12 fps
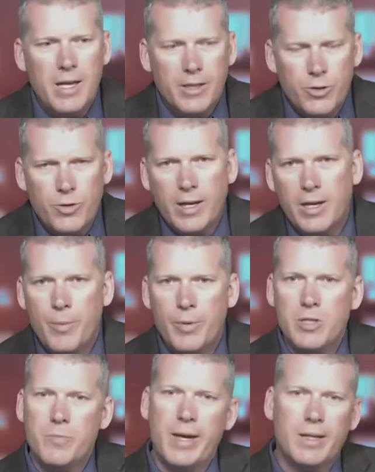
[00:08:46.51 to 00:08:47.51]
the drug
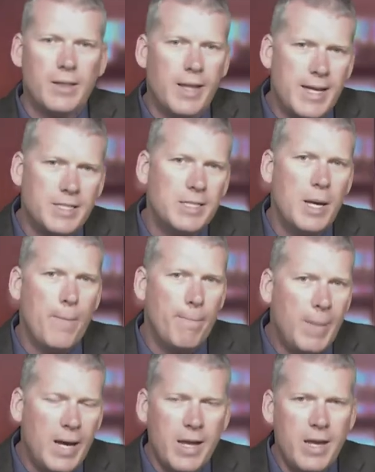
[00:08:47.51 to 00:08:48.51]
companies, make less
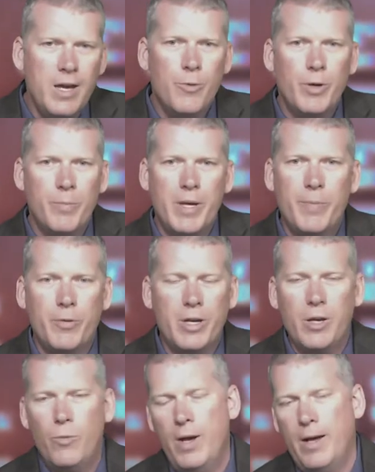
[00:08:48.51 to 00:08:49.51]
money when people
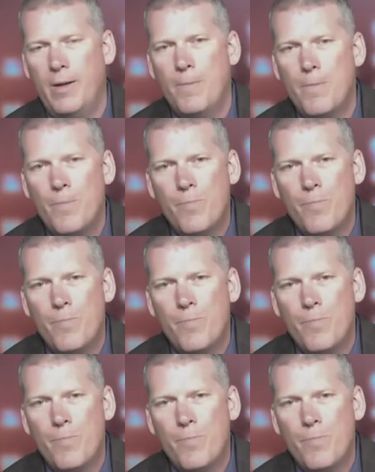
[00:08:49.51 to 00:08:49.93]
get well.